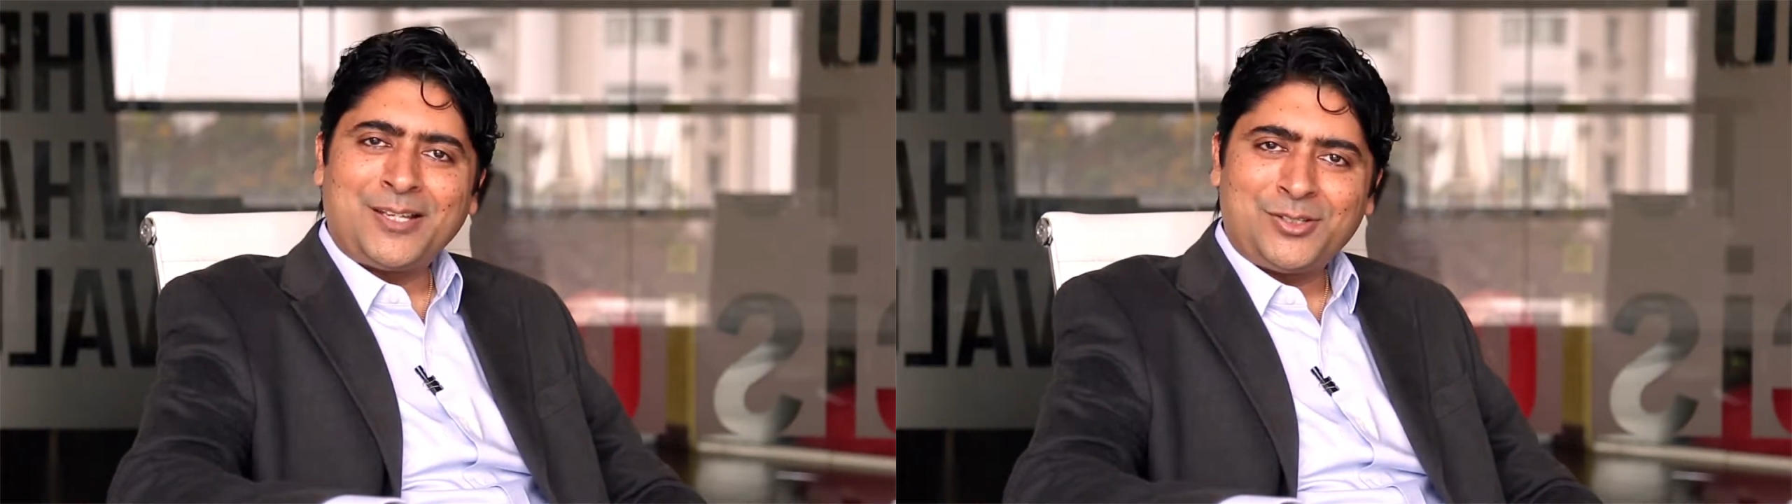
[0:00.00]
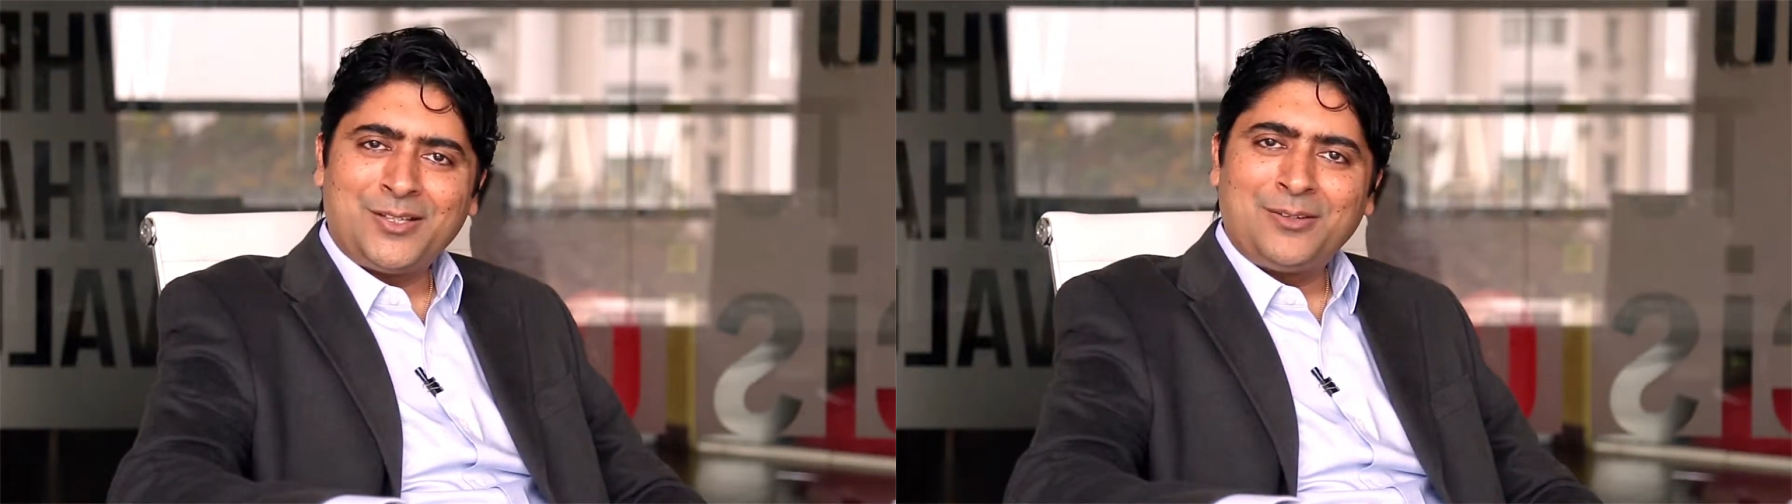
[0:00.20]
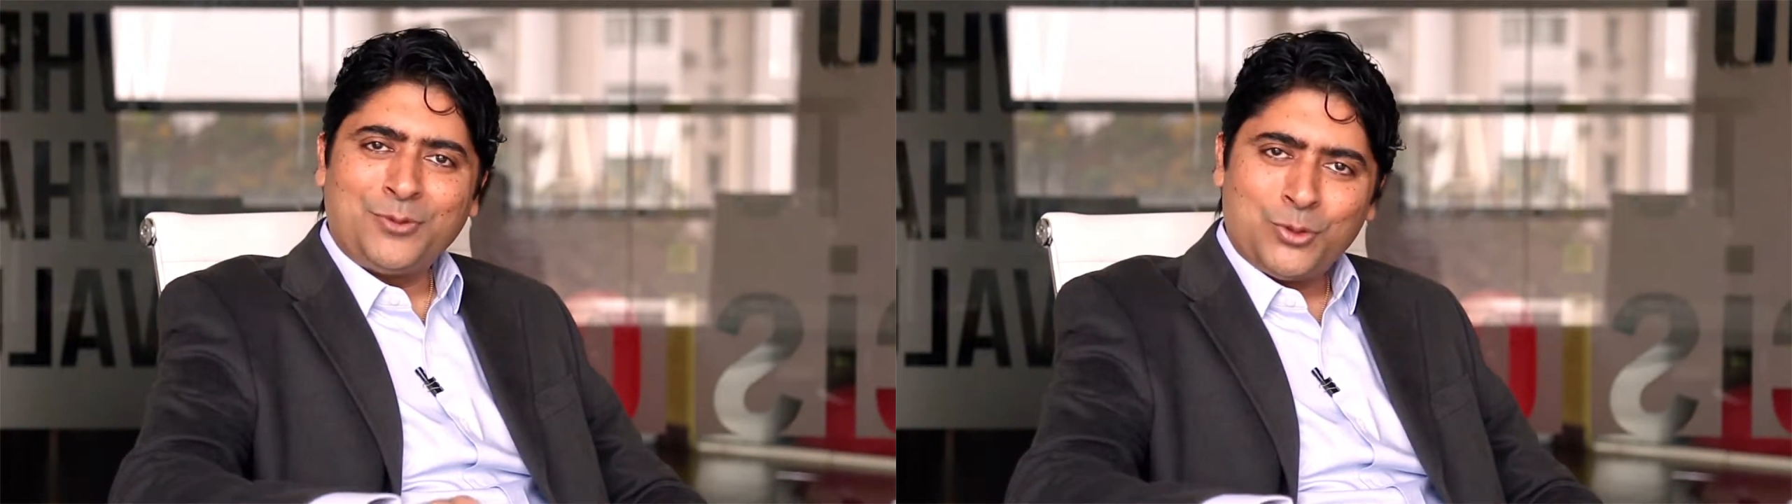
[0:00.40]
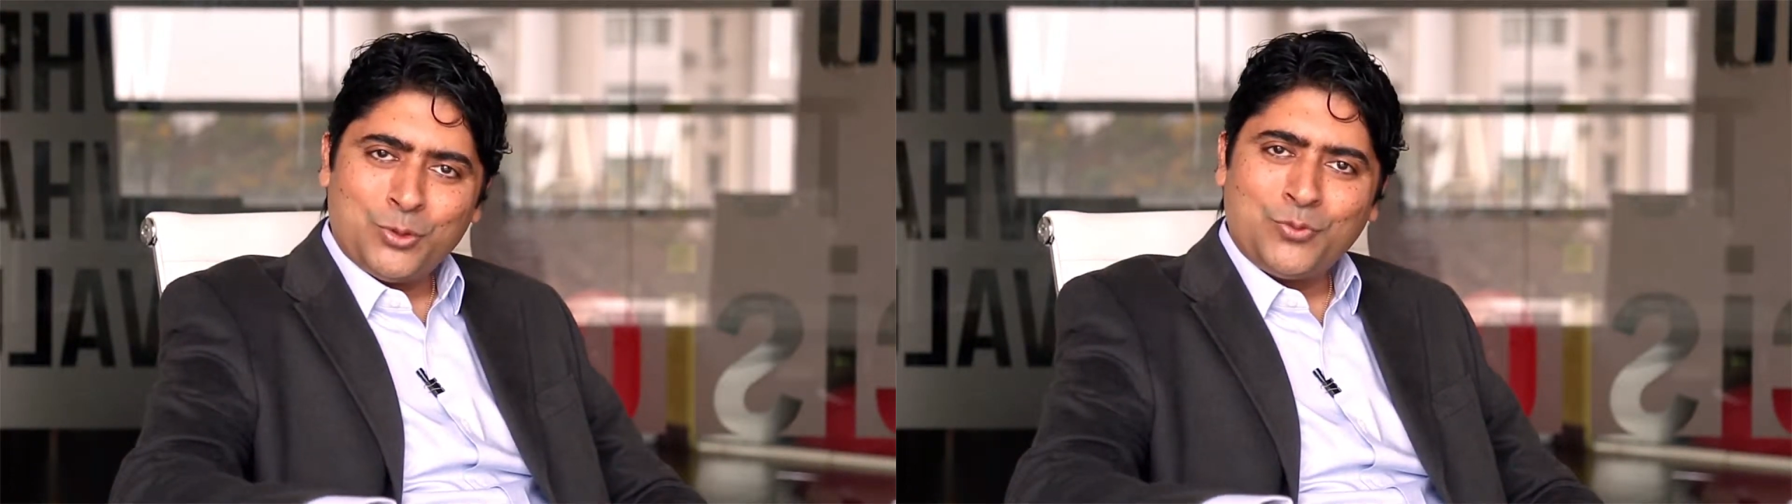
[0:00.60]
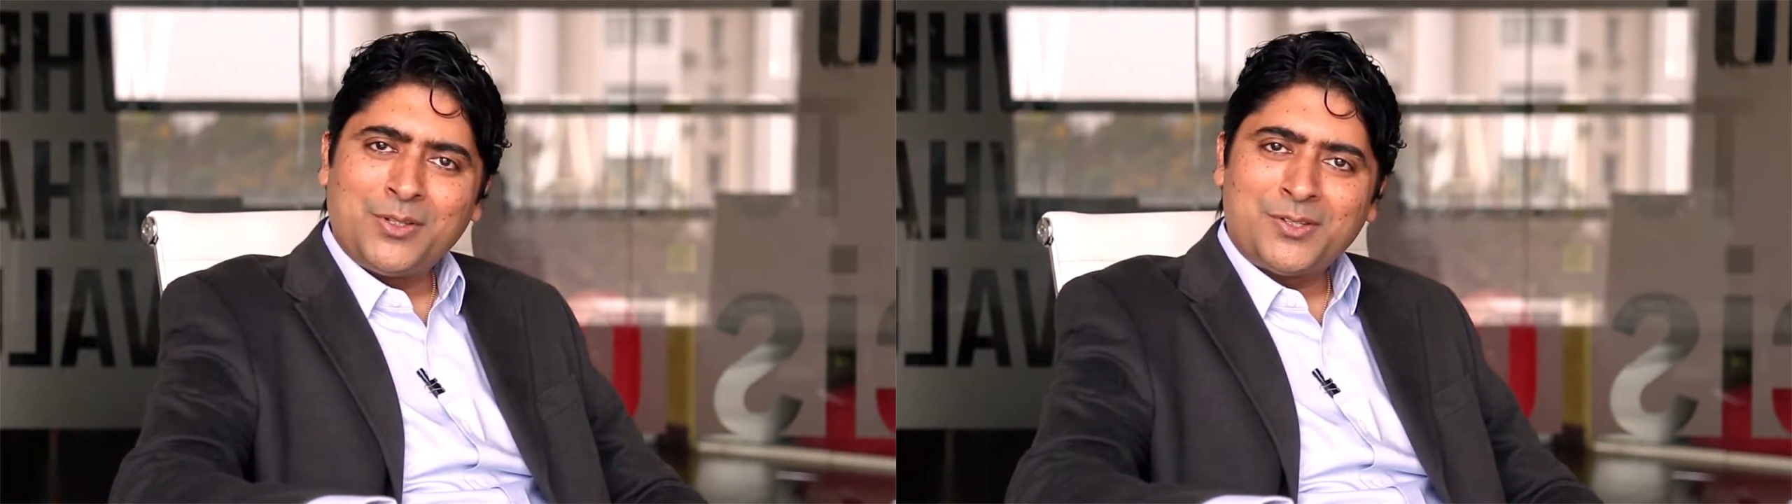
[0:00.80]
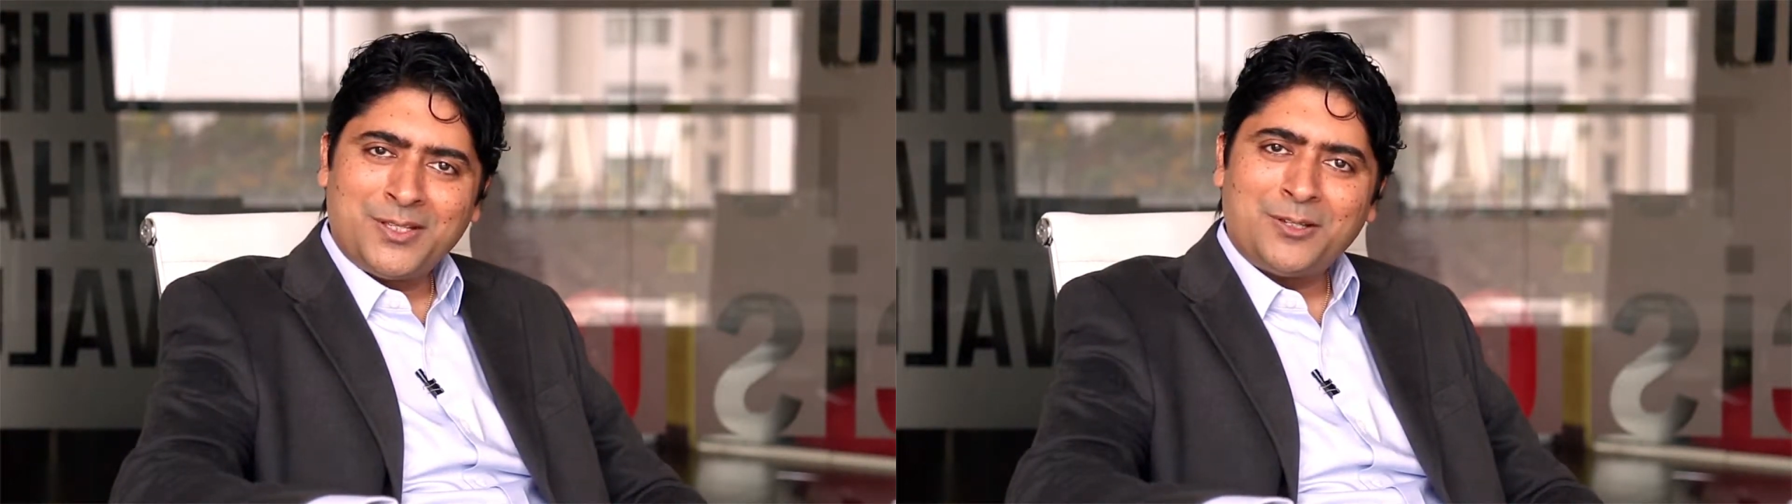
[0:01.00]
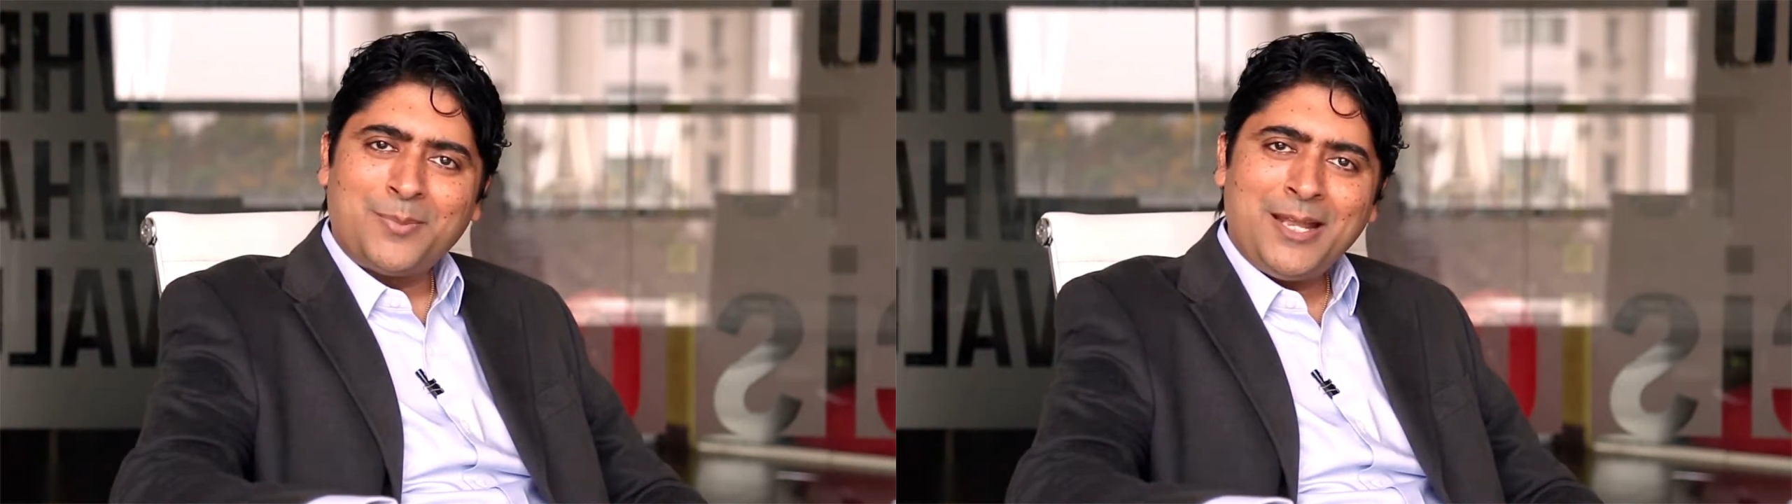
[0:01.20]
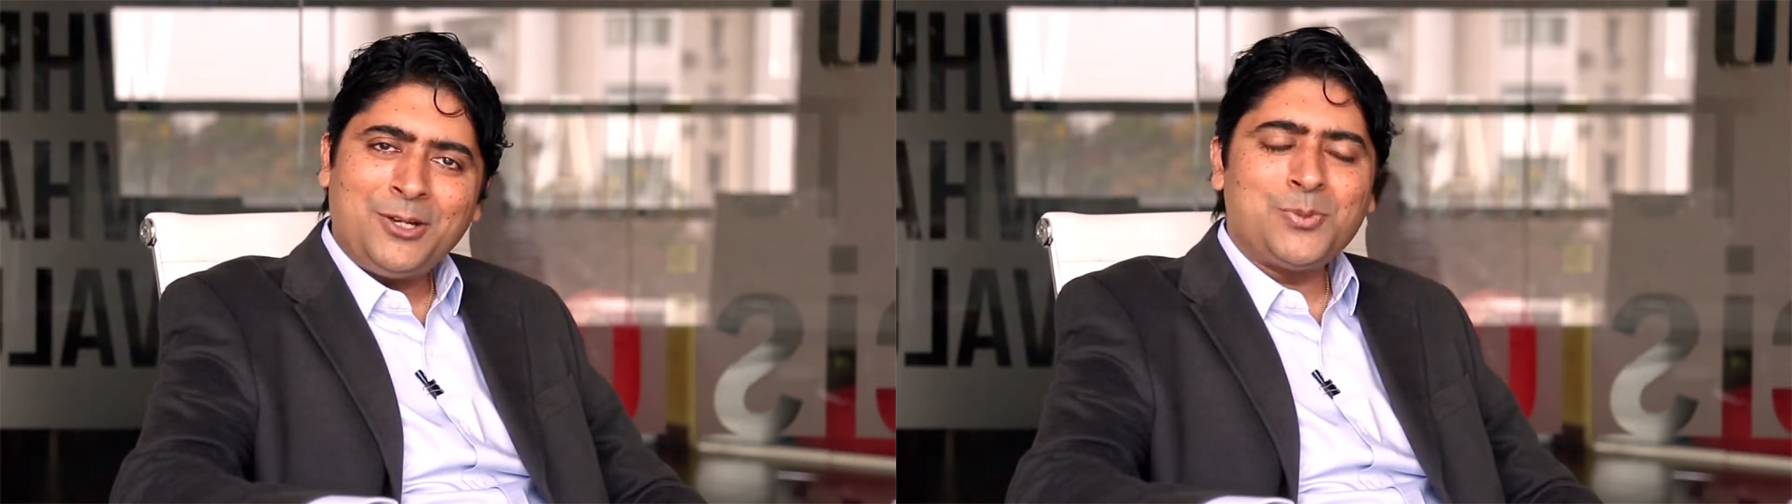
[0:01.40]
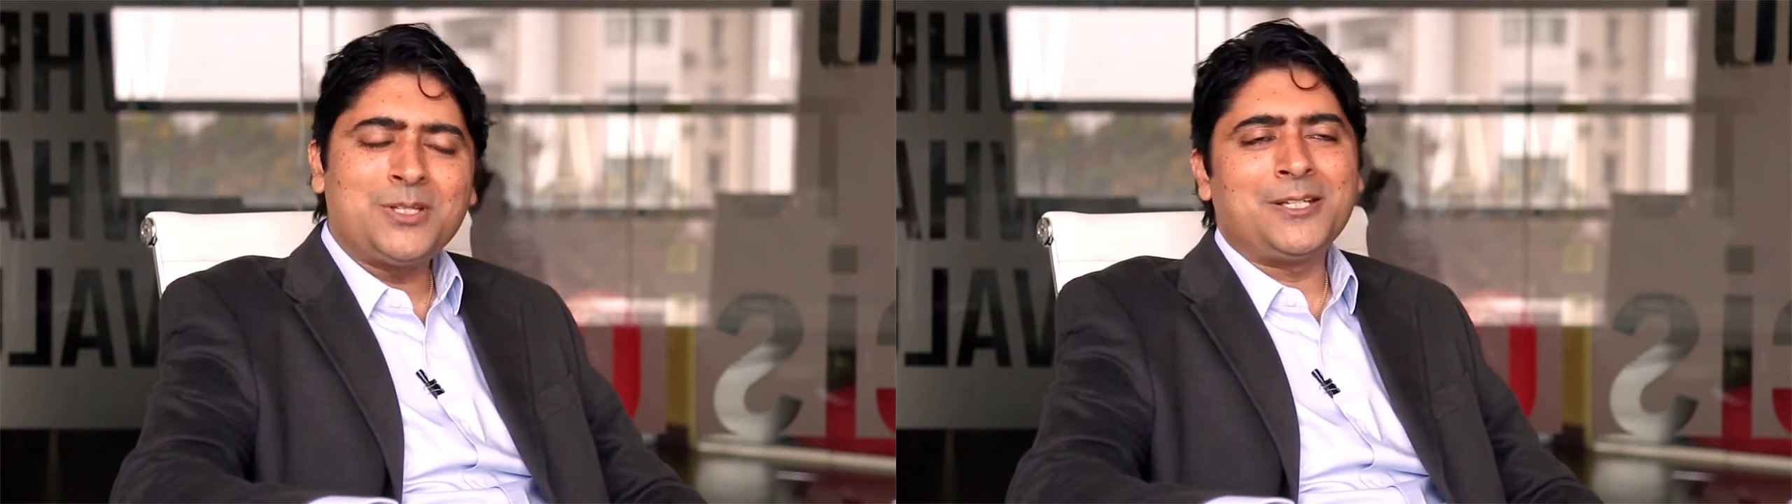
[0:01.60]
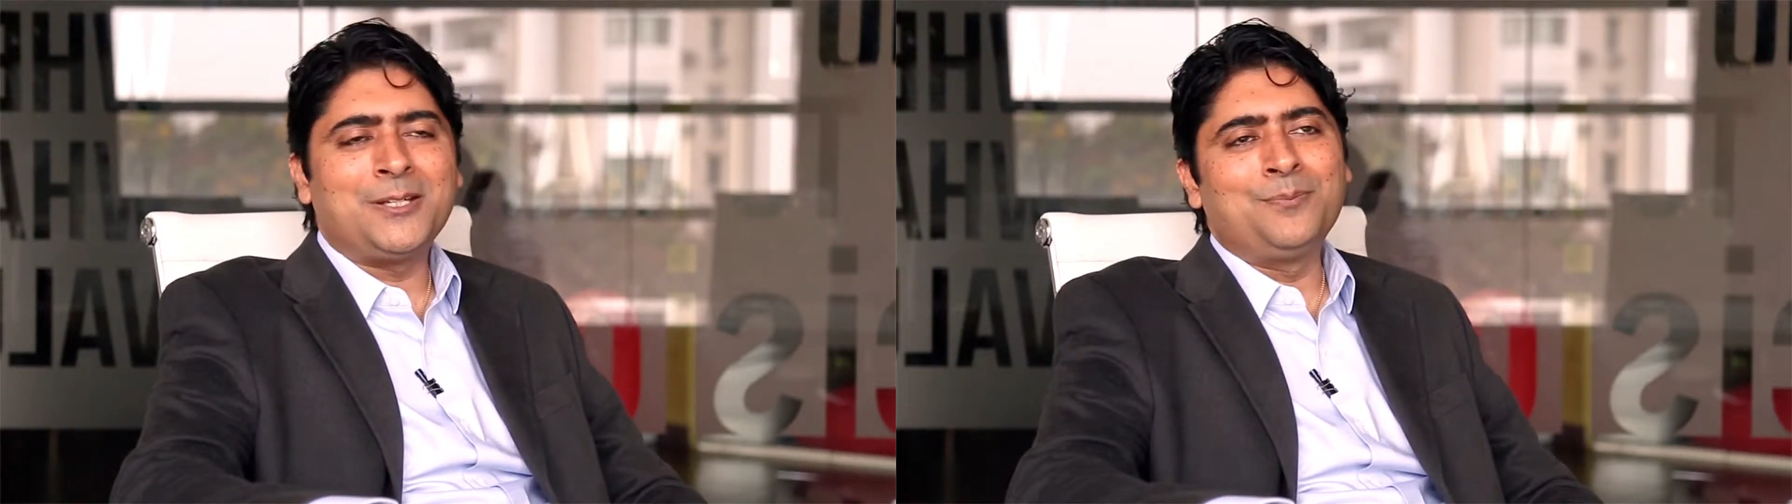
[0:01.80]
session that we do with the senior
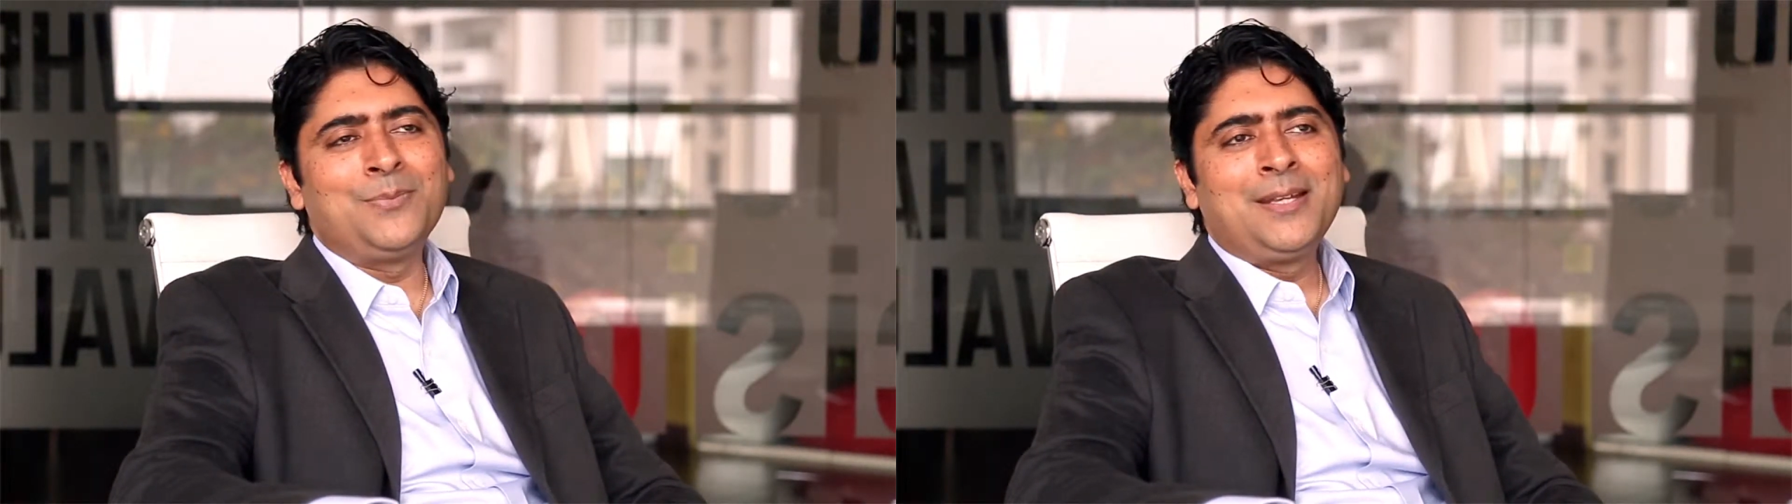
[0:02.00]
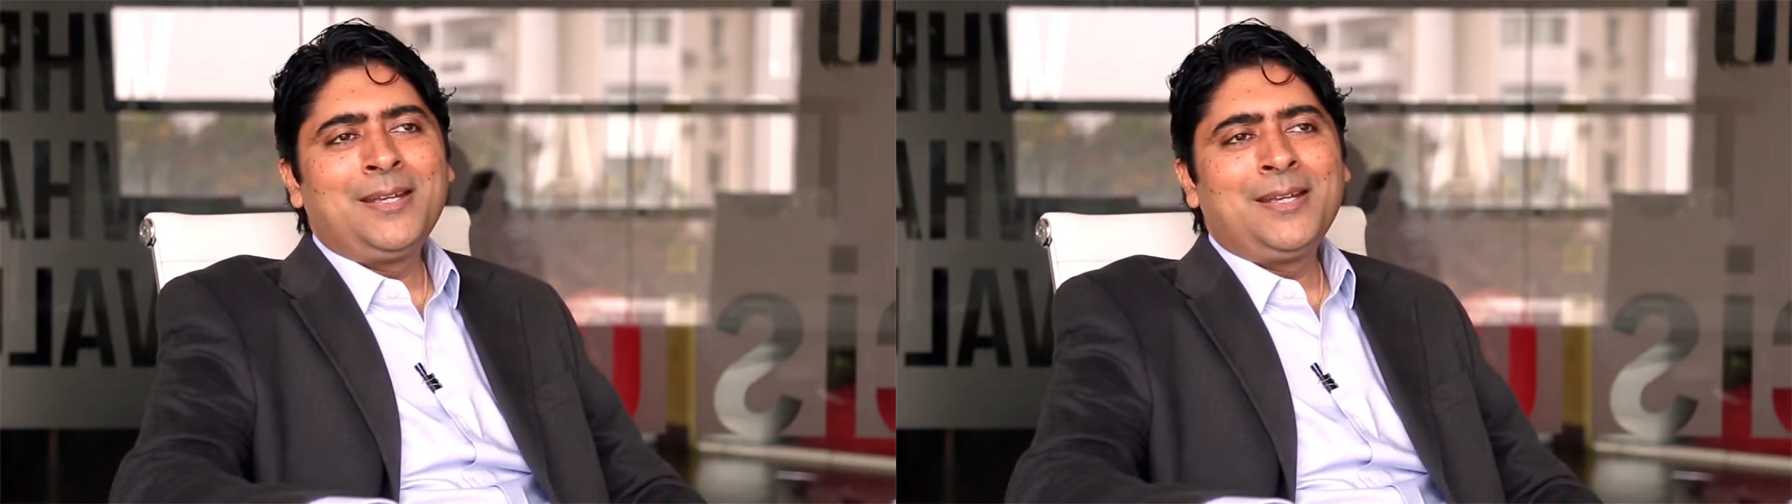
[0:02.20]
management team